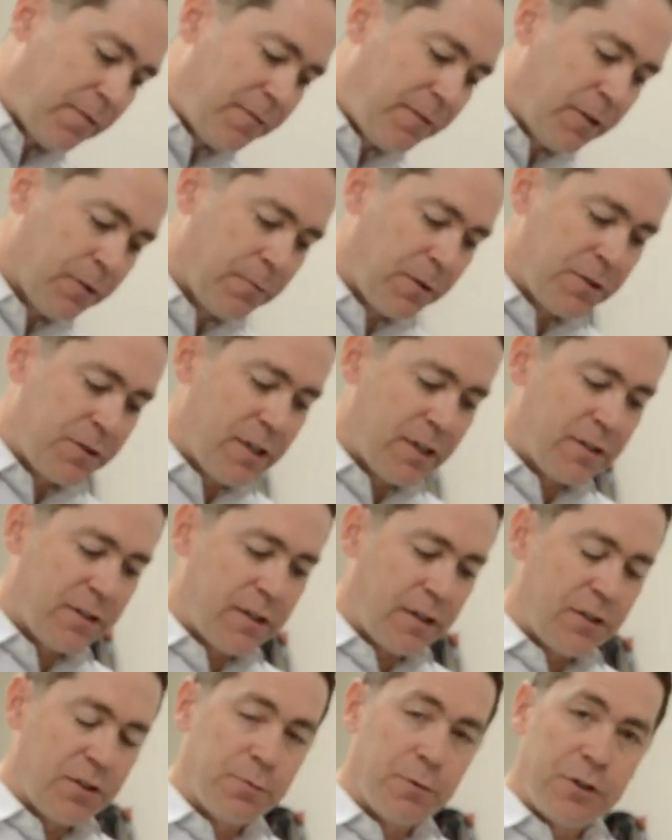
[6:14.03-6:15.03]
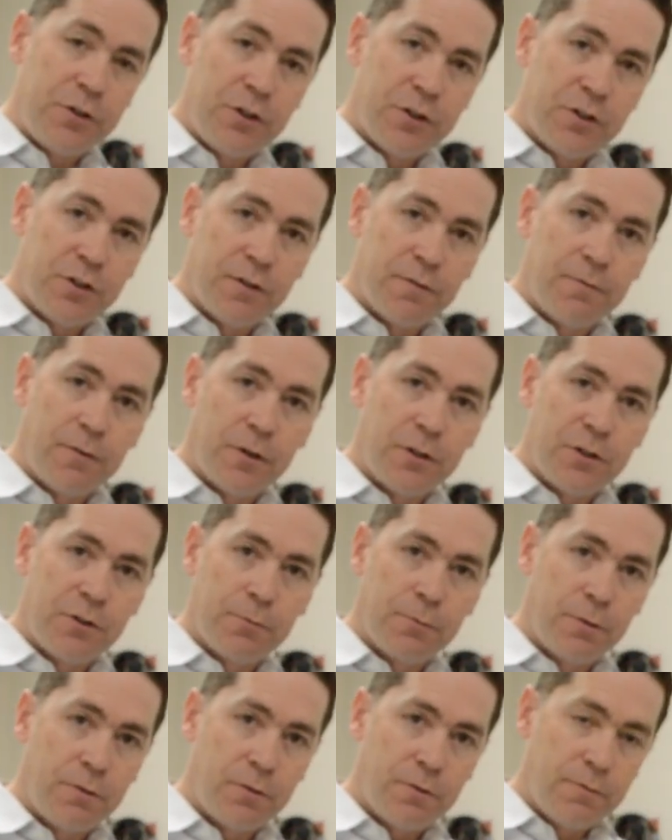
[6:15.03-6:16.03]
feel resistance with just the
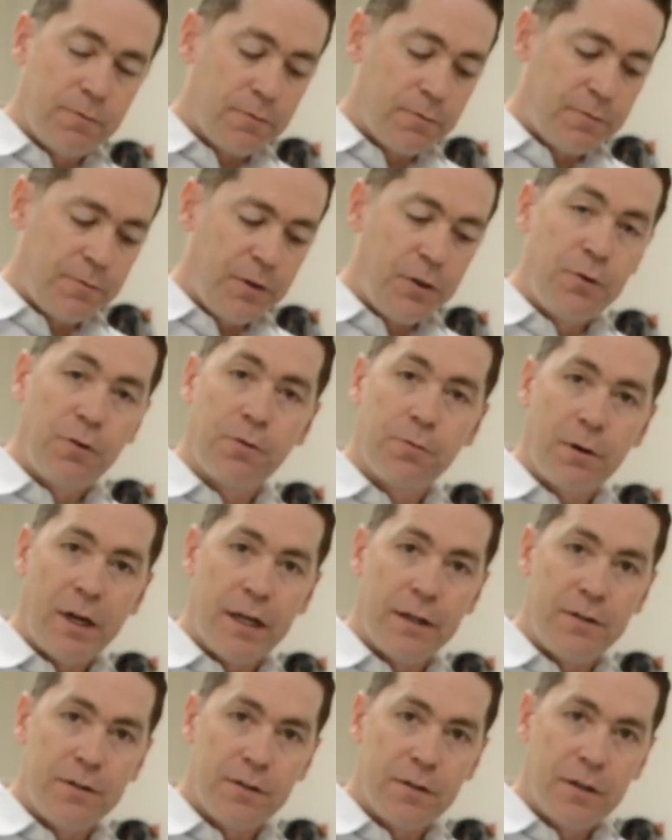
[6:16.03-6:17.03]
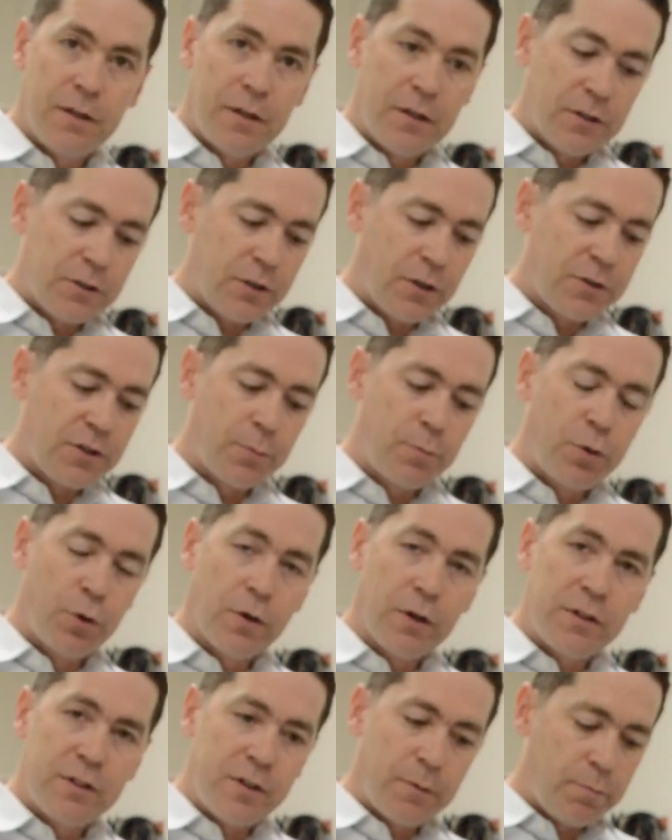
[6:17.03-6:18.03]
first few threads. So it's
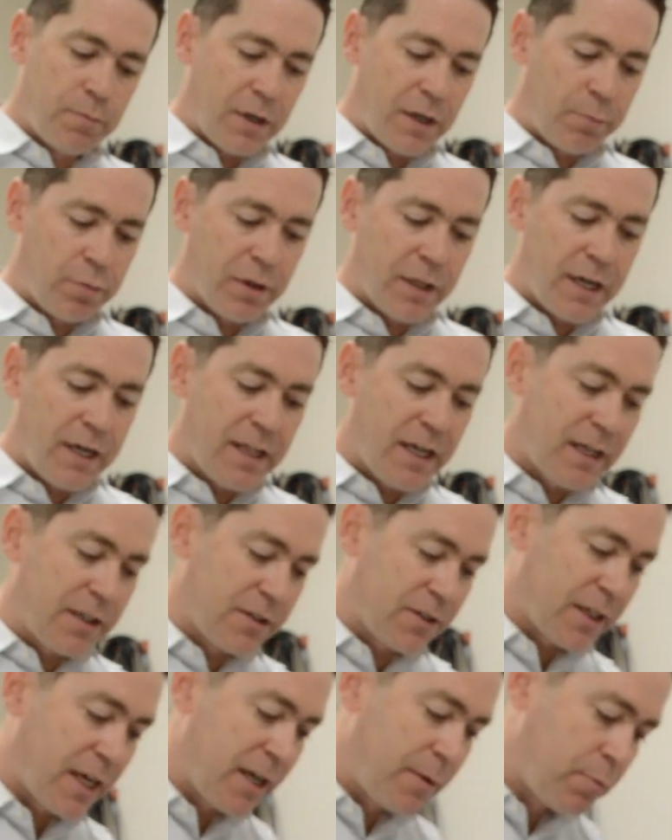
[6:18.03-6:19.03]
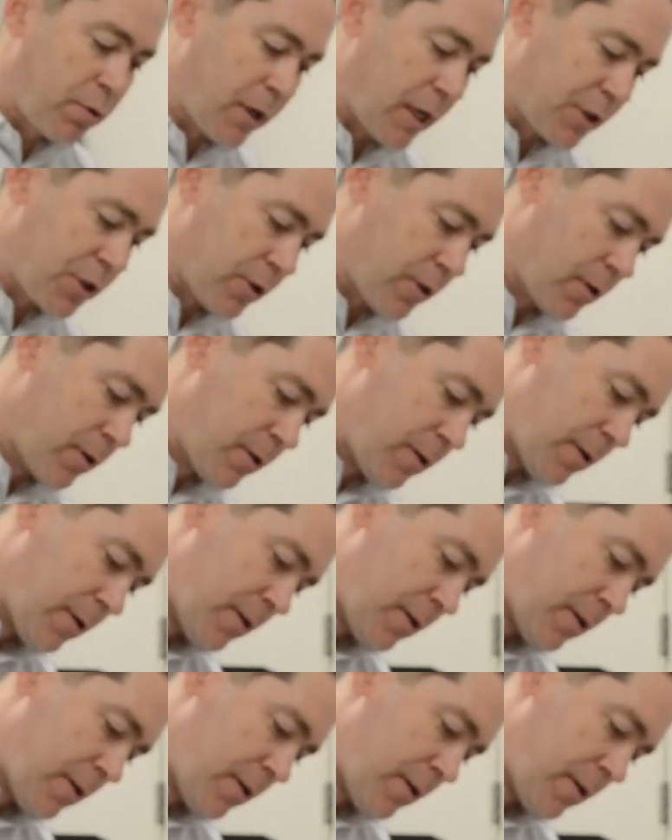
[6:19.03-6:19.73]
important to apply that side pressure.